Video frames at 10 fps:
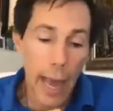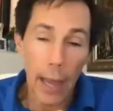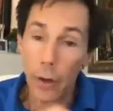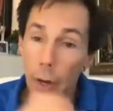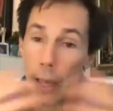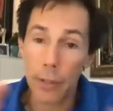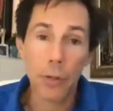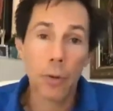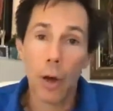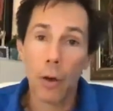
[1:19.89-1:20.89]
And as
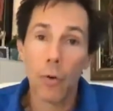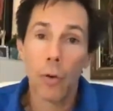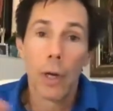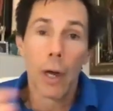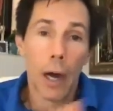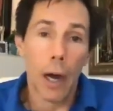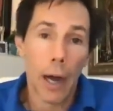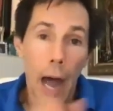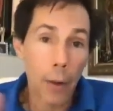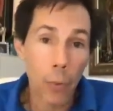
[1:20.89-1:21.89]
you know, uh,
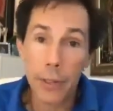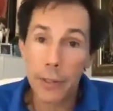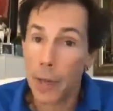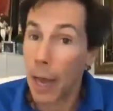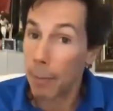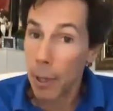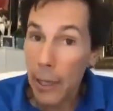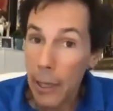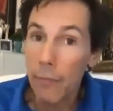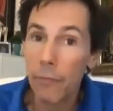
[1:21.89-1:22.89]
I was, I
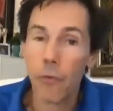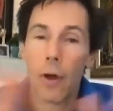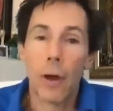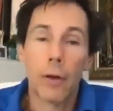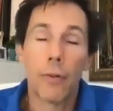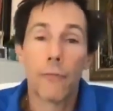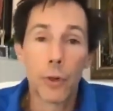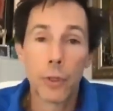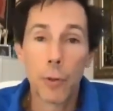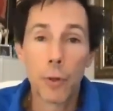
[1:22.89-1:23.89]
believe, uh, the
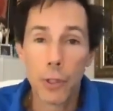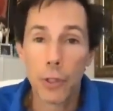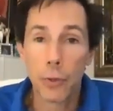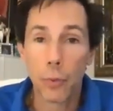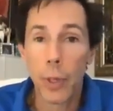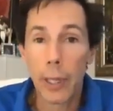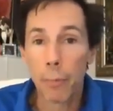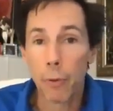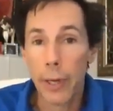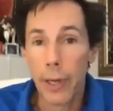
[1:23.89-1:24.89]
first person to really
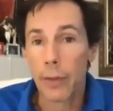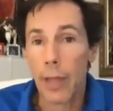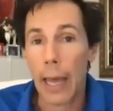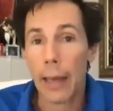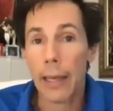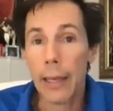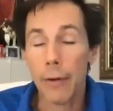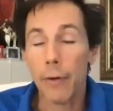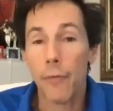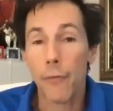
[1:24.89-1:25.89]
predict that
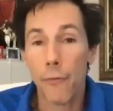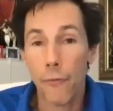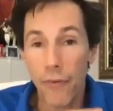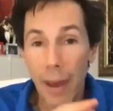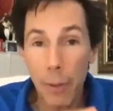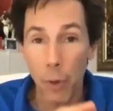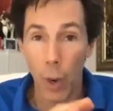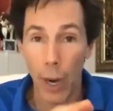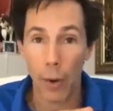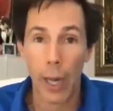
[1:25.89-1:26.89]
in
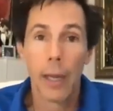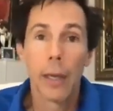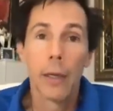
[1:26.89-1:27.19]
February,